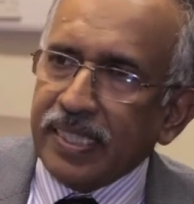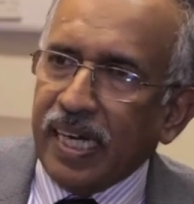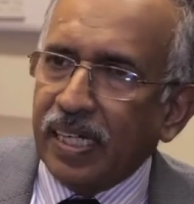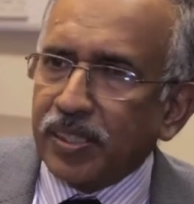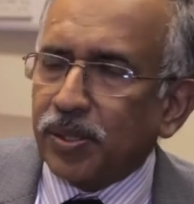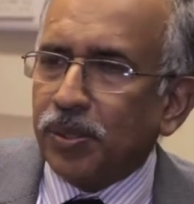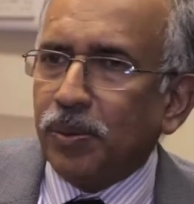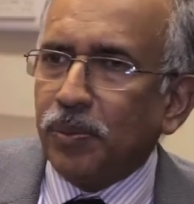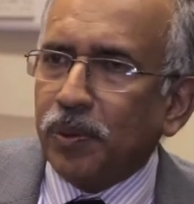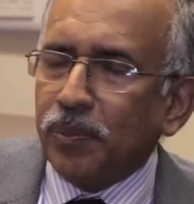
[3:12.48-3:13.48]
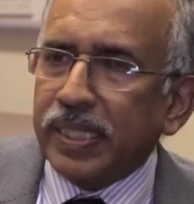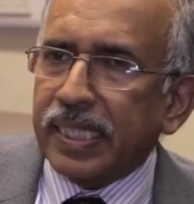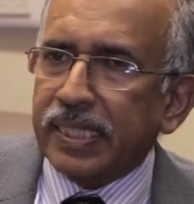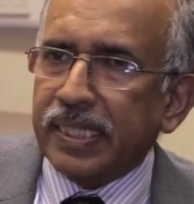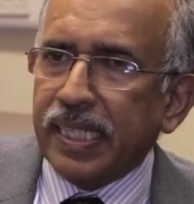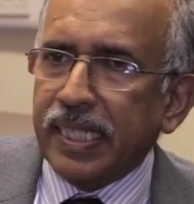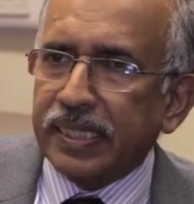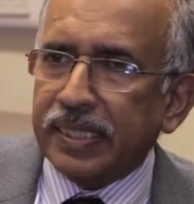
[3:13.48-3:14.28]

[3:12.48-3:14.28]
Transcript: Yeah, so we recognize